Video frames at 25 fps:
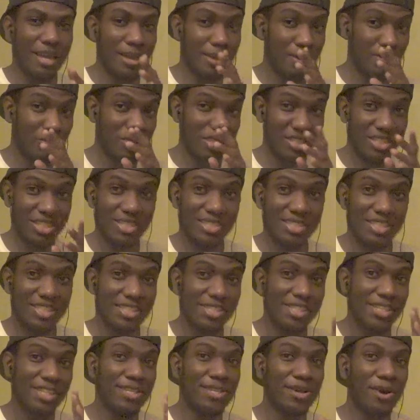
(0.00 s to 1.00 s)
And with
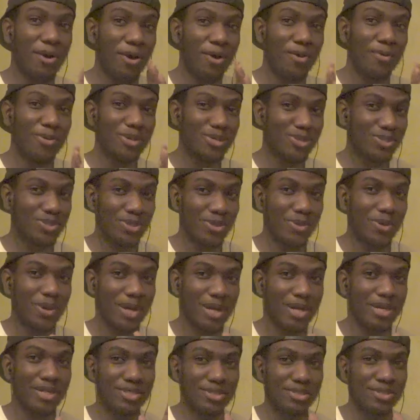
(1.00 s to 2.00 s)
Dizzy, he always know
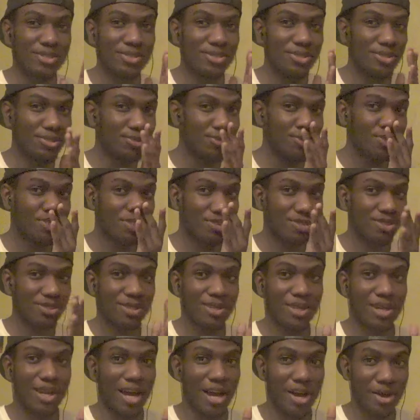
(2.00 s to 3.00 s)
how to use
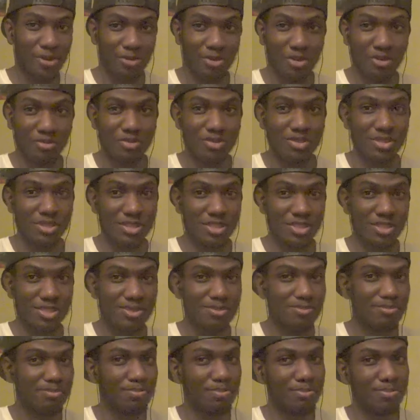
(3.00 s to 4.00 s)
God
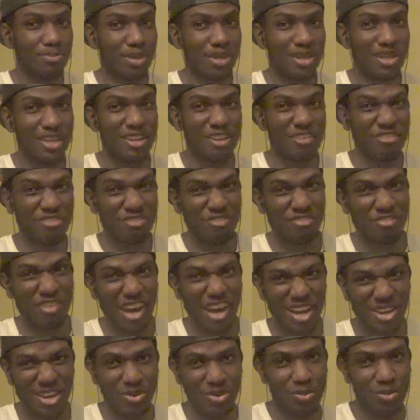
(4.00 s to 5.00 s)
references, but in a
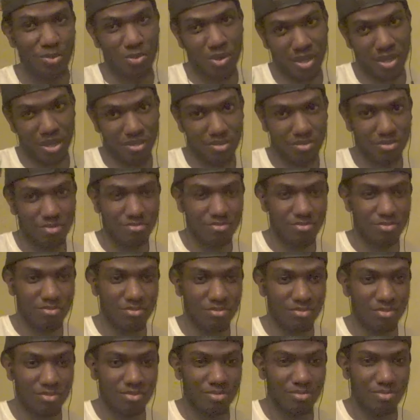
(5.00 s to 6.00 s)
fire way.
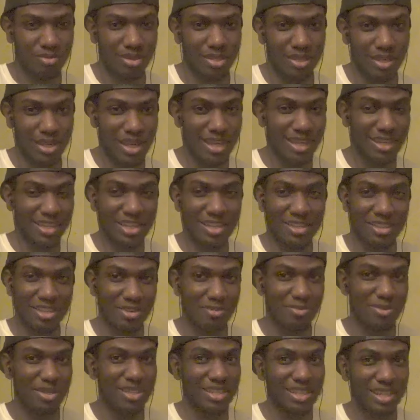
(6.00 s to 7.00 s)
Like, let
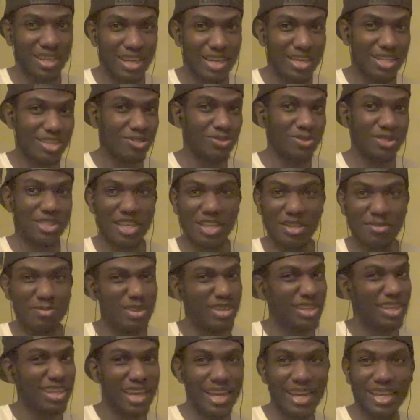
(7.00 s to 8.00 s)
there be light, don't take
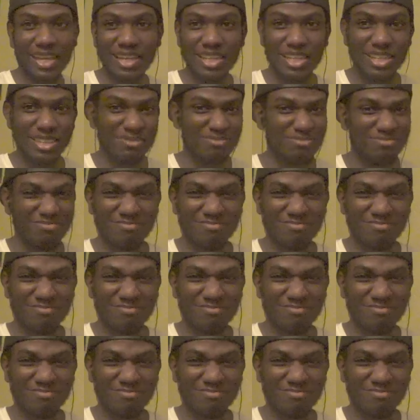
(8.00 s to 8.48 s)
me lightly.